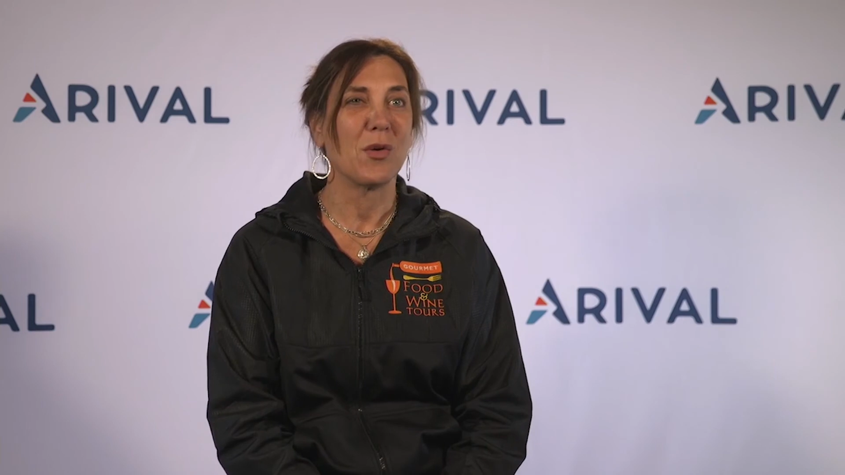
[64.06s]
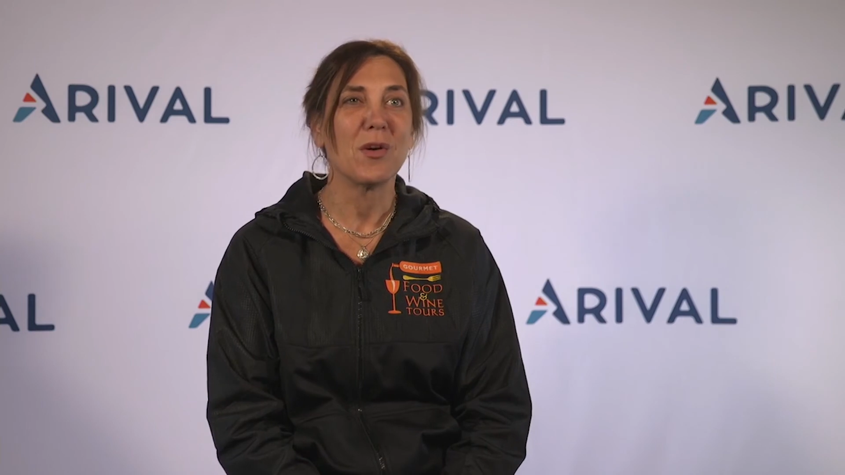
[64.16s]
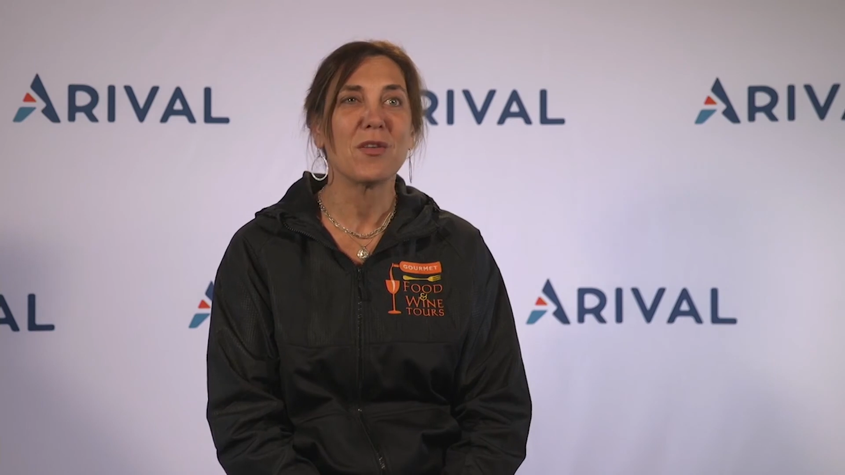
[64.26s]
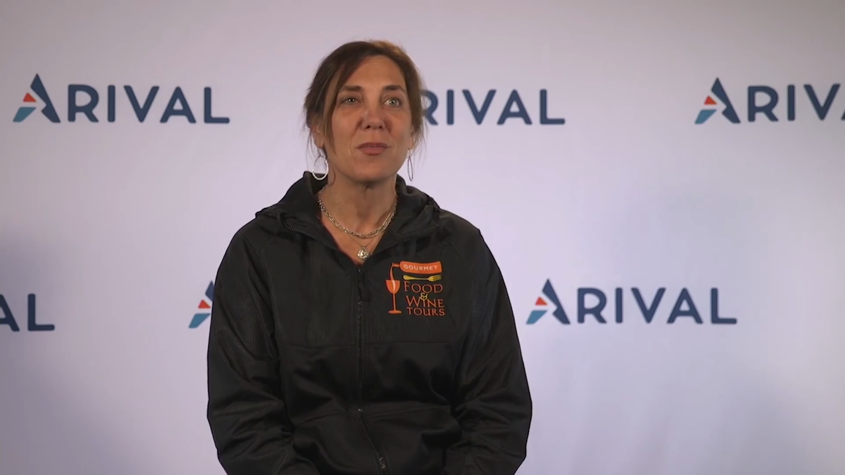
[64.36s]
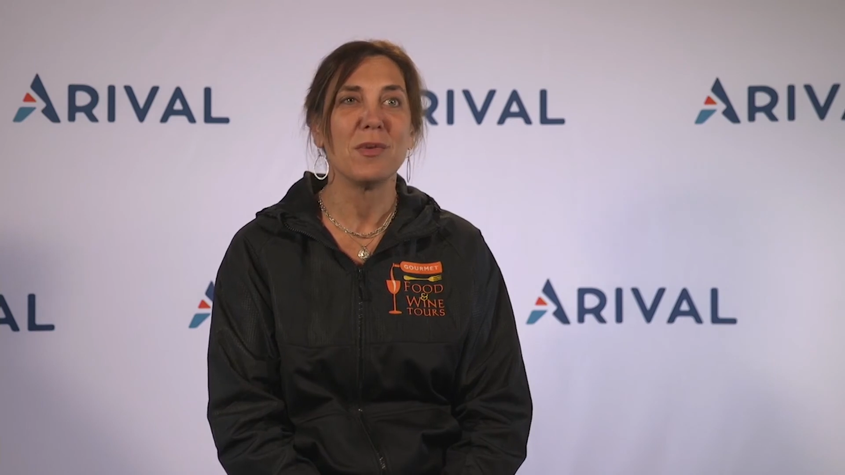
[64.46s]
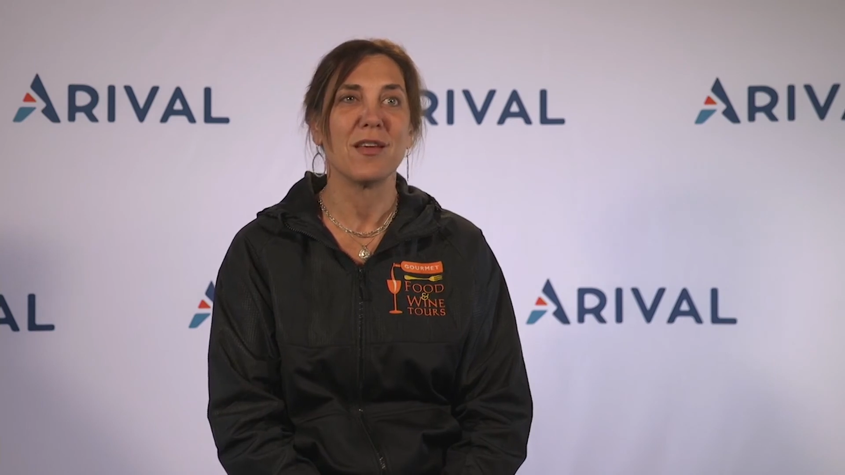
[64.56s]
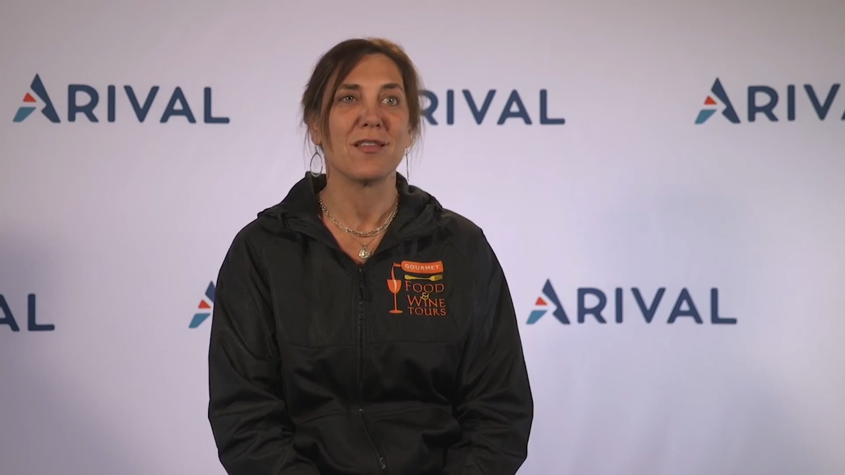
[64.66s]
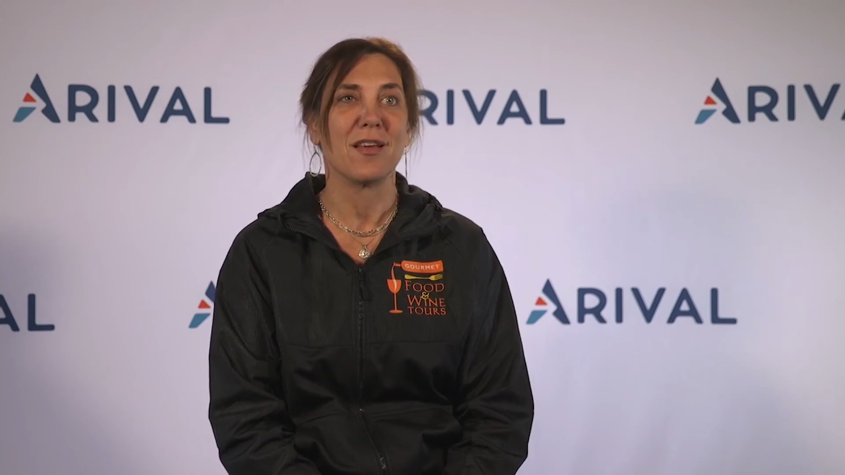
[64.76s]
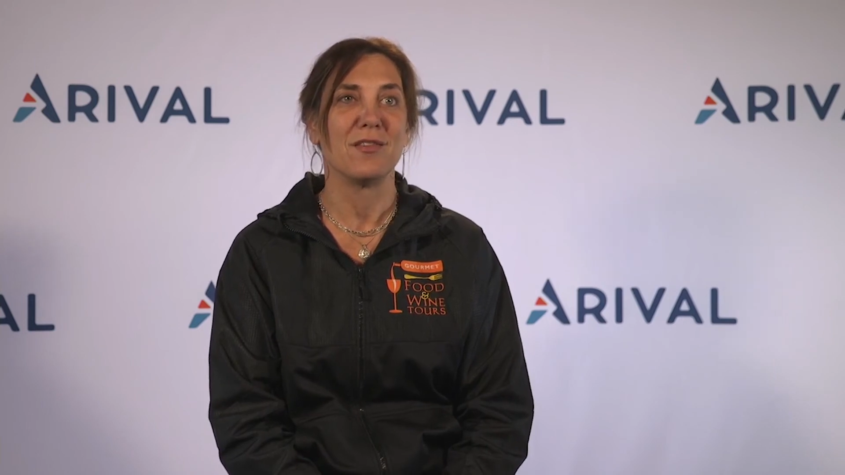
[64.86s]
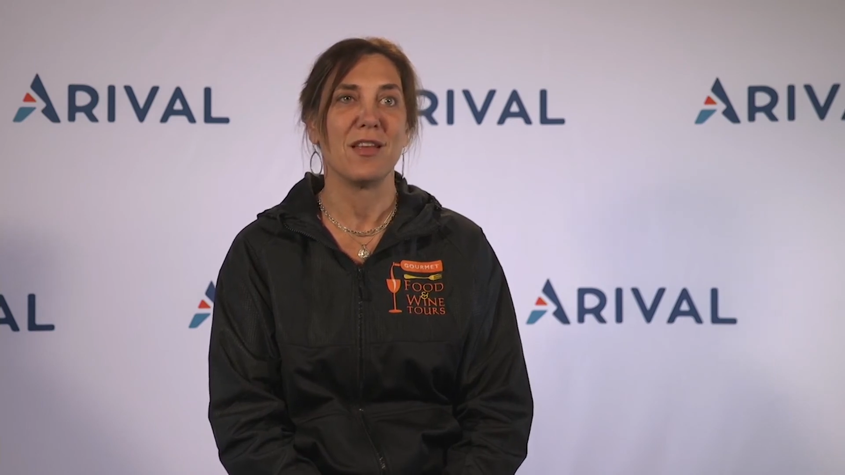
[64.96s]
cooks
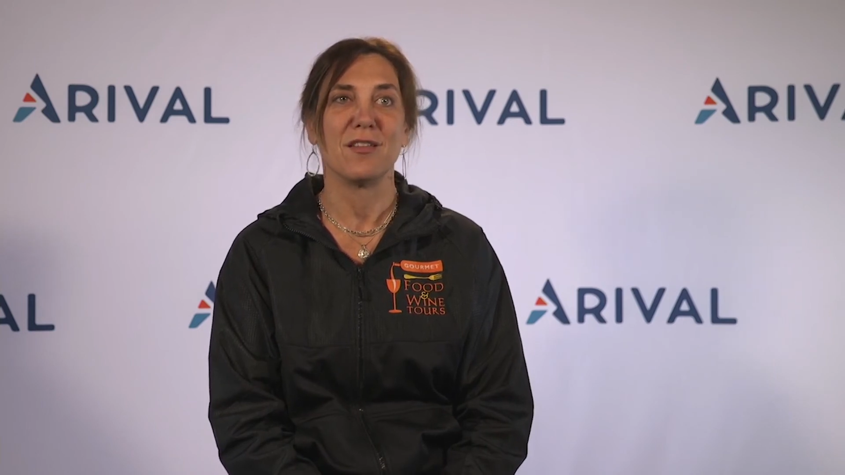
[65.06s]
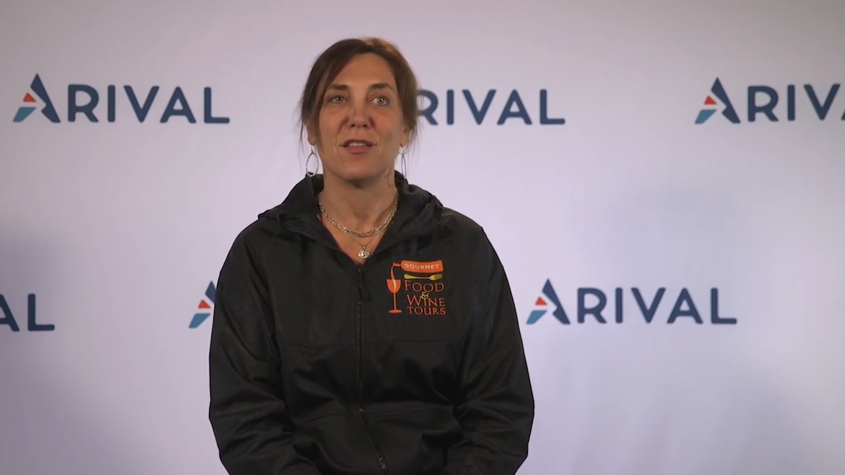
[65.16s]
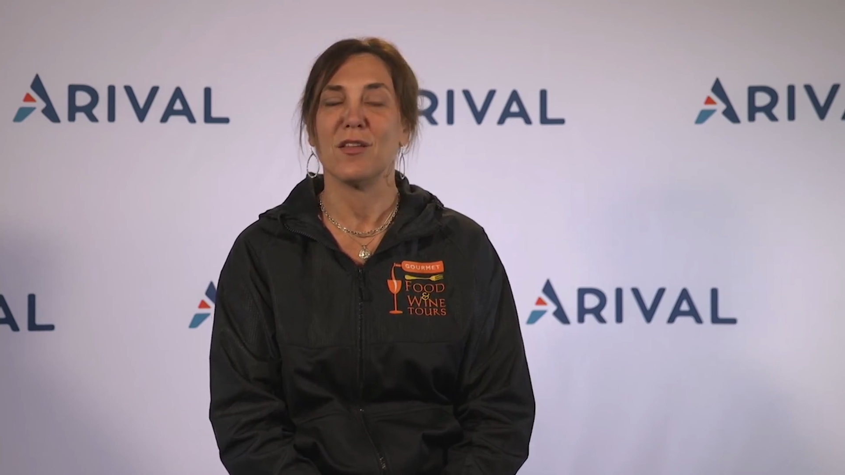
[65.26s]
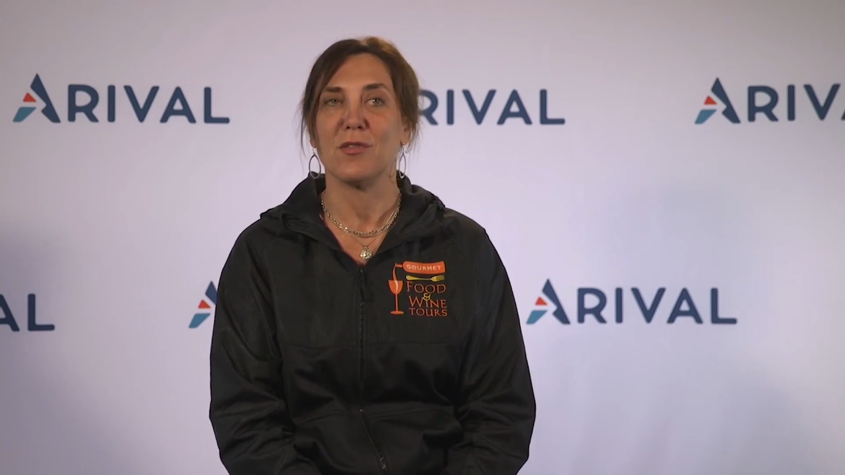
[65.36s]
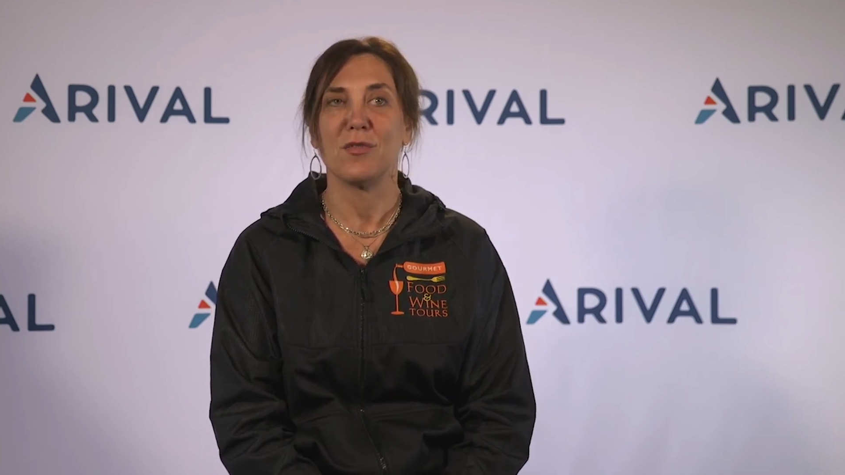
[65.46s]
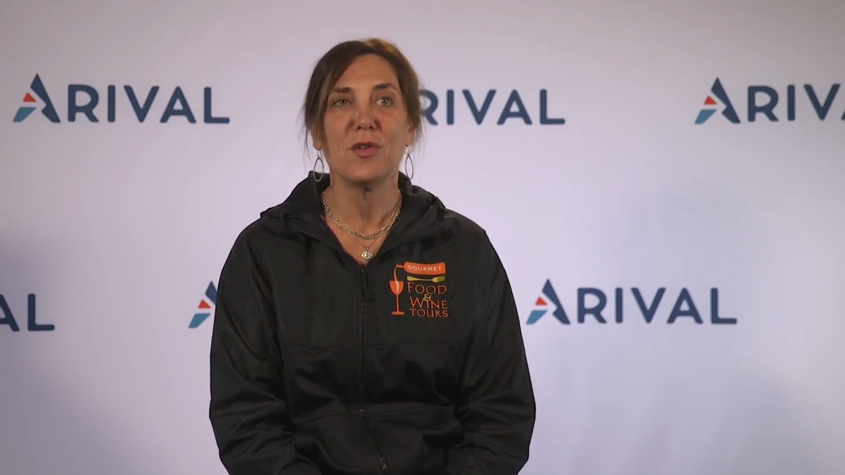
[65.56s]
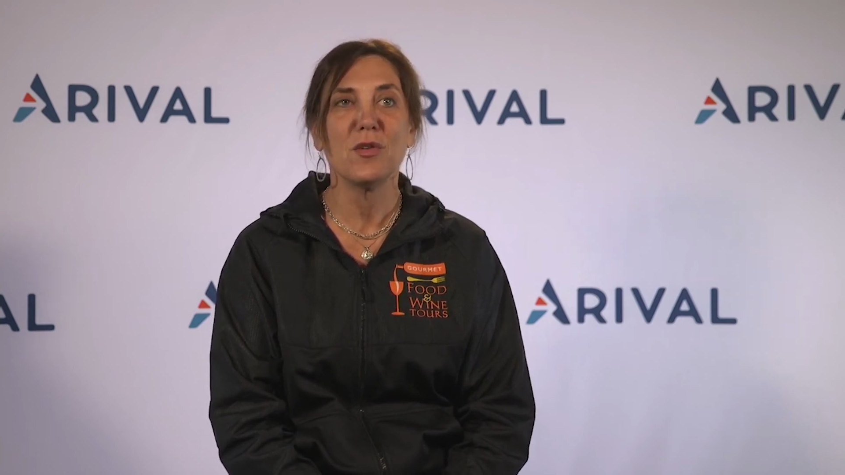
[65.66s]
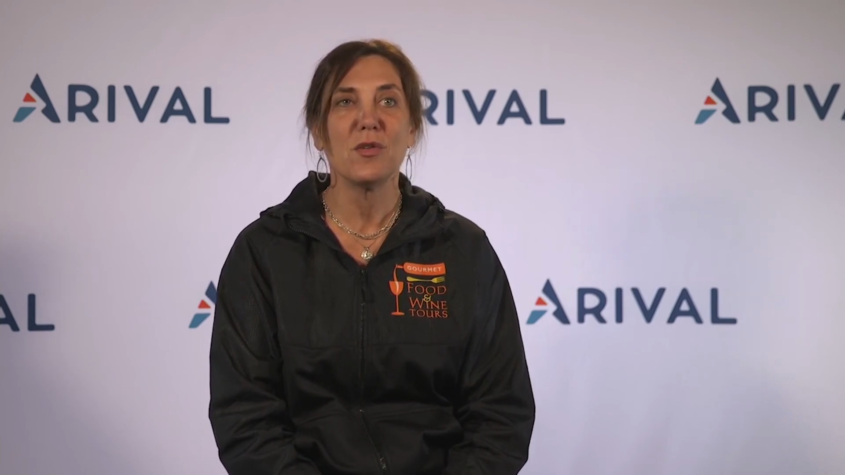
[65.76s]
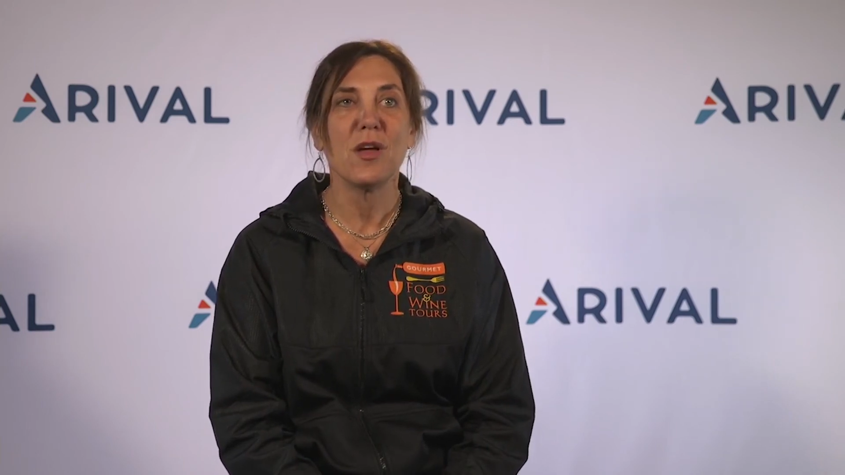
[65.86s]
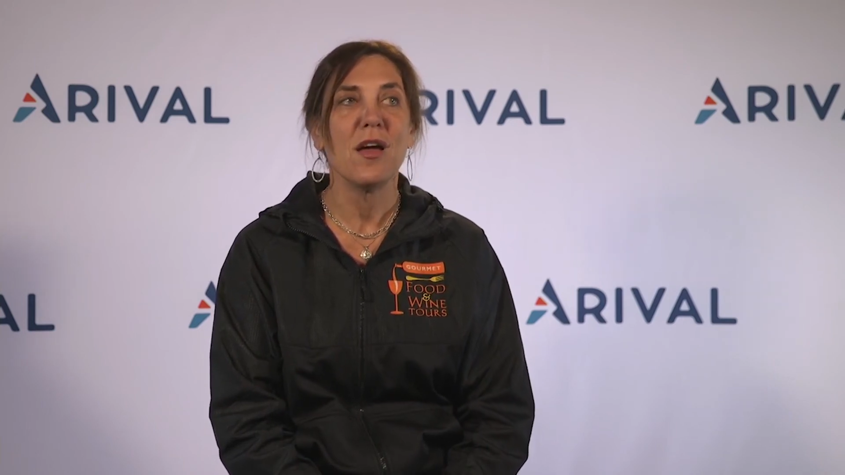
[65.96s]
because I've tasted their
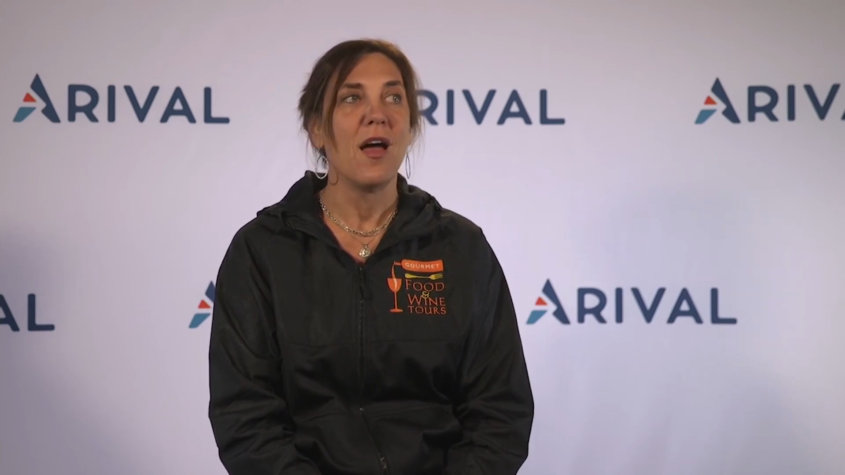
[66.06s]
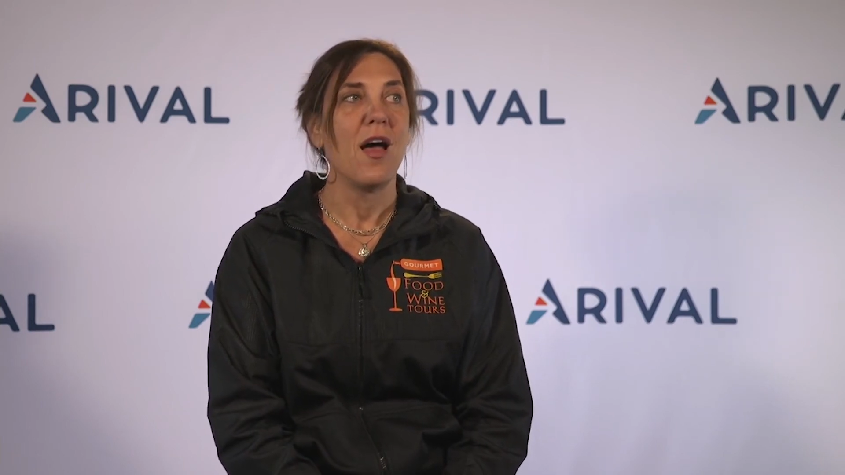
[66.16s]
food.